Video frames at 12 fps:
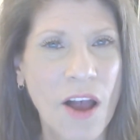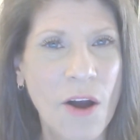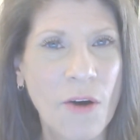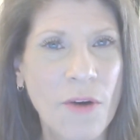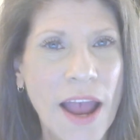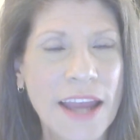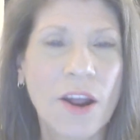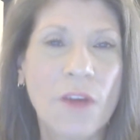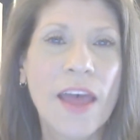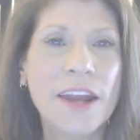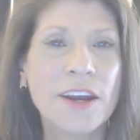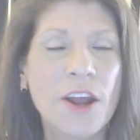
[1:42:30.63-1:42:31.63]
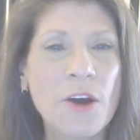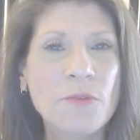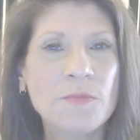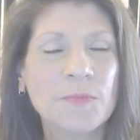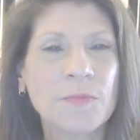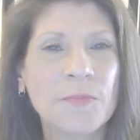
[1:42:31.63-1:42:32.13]
All right, and on that note,
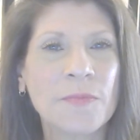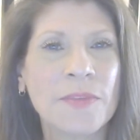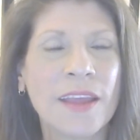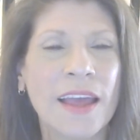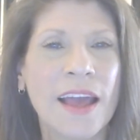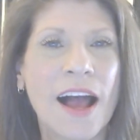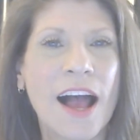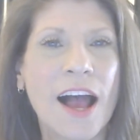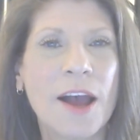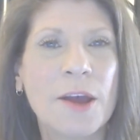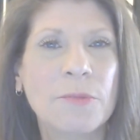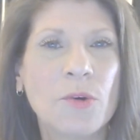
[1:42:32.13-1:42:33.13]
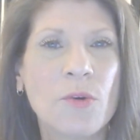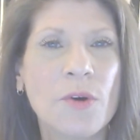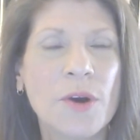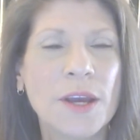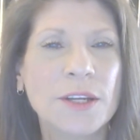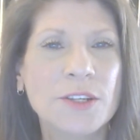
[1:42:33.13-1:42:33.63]
I'm
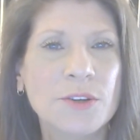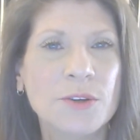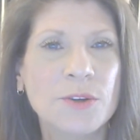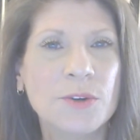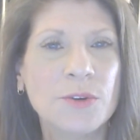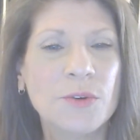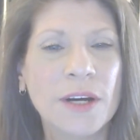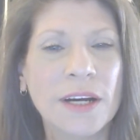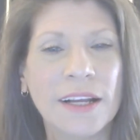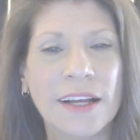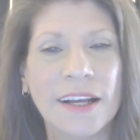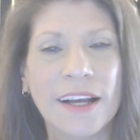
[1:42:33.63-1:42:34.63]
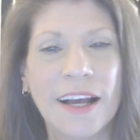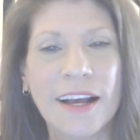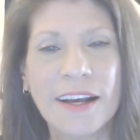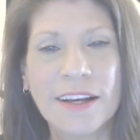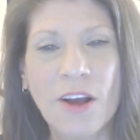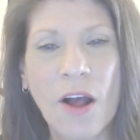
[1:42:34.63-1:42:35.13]
going to
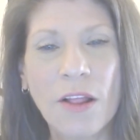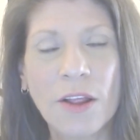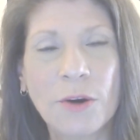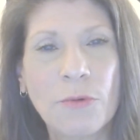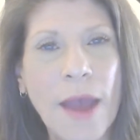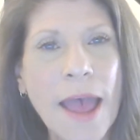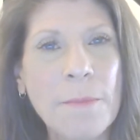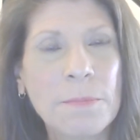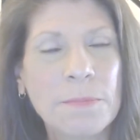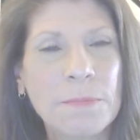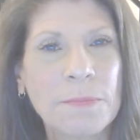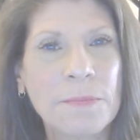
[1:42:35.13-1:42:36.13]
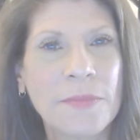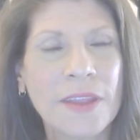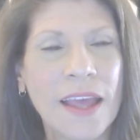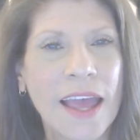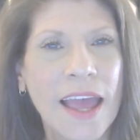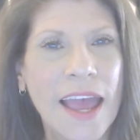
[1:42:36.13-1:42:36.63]
call it a wrap,
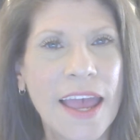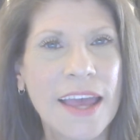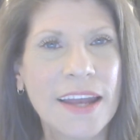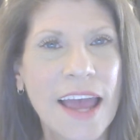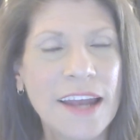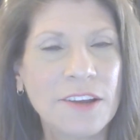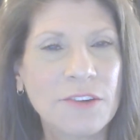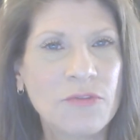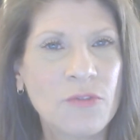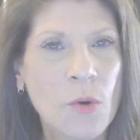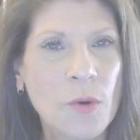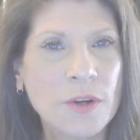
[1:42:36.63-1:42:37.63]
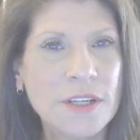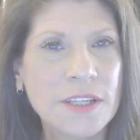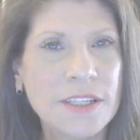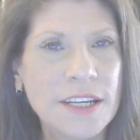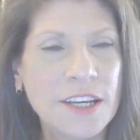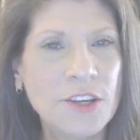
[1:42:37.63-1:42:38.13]
and I look forward to
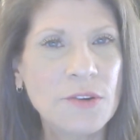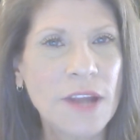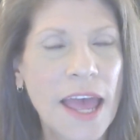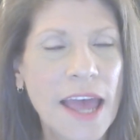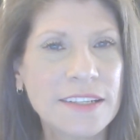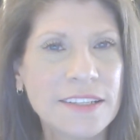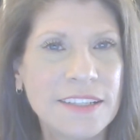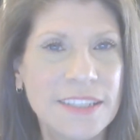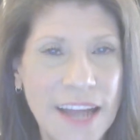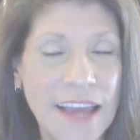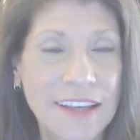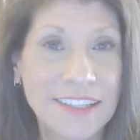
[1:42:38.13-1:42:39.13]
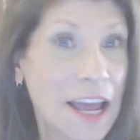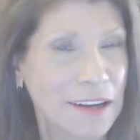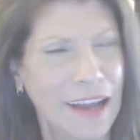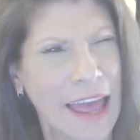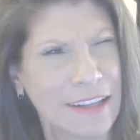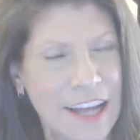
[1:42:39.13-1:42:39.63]
seeing you next
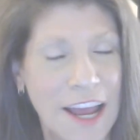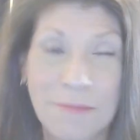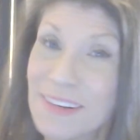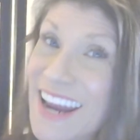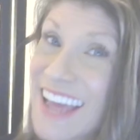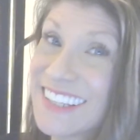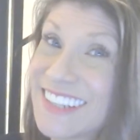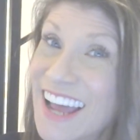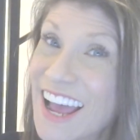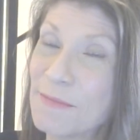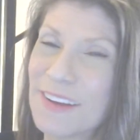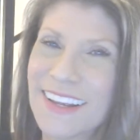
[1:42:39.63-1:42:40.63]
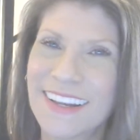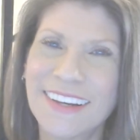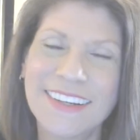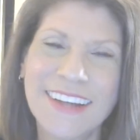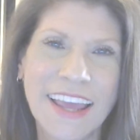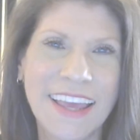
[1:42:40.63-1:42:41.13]
time.
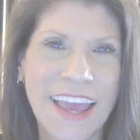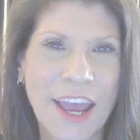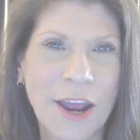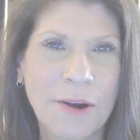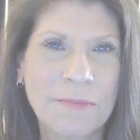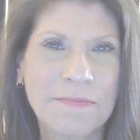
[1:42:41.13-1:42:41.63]
Take care.